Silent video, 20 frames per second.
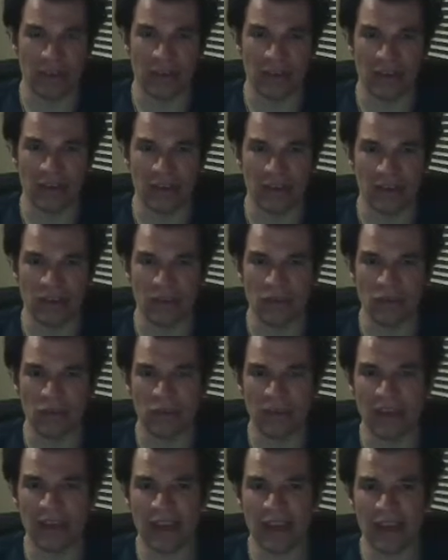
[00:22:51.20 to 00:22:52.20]

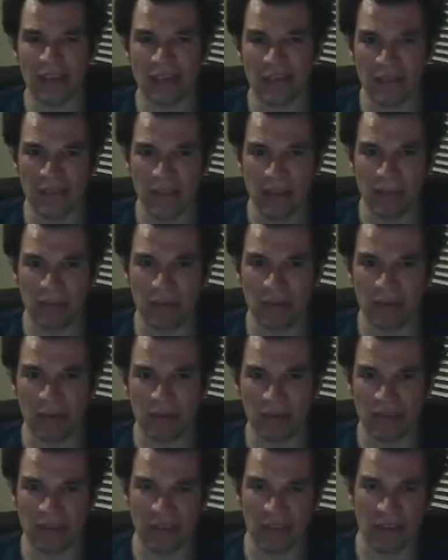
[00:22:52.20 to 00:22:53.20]
do the same
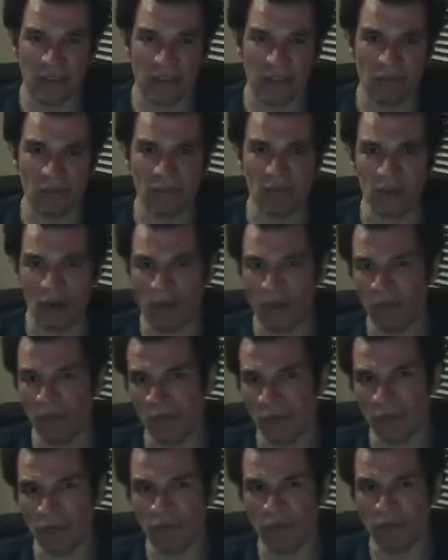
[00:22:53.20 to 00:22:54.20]
transition
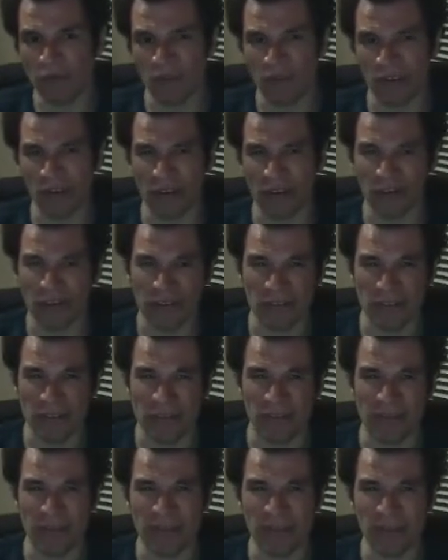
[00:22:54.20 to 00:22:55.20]
from brute force
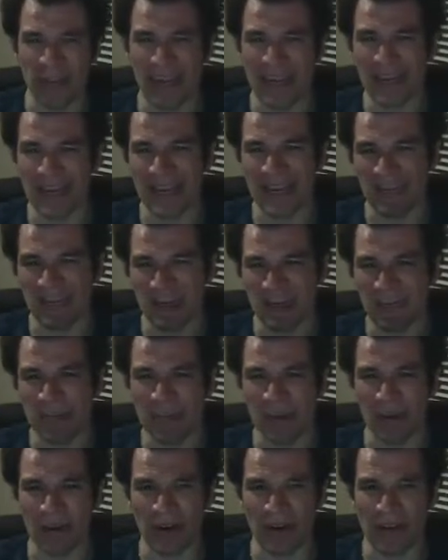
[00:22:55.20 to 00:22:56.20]
to dynamic
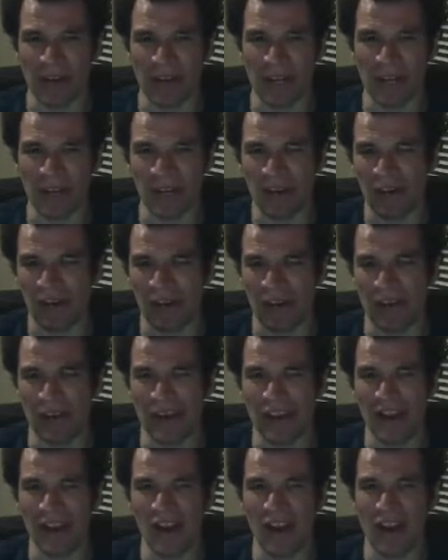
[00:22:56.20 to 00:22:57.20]
programming on
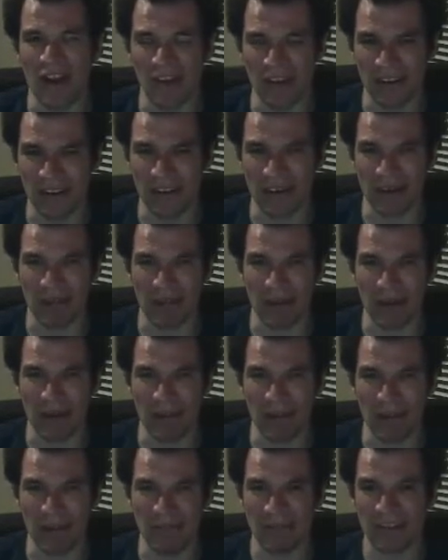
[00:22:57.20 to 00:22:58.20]
other
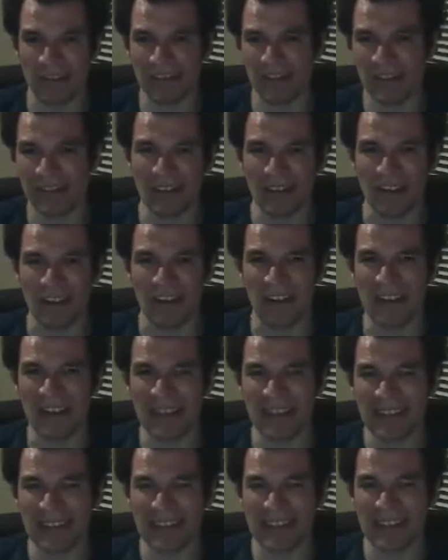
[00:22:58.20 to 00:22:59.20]
problems. So
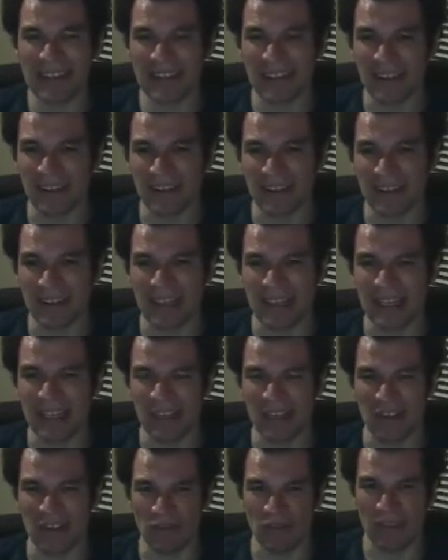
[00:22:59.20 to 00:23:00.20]
let's
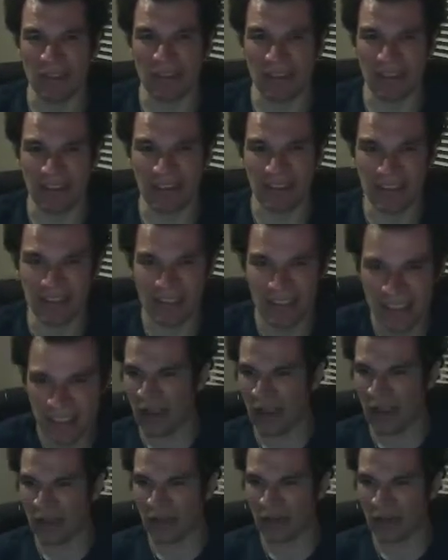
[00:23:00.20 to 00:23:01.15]
continue with this. I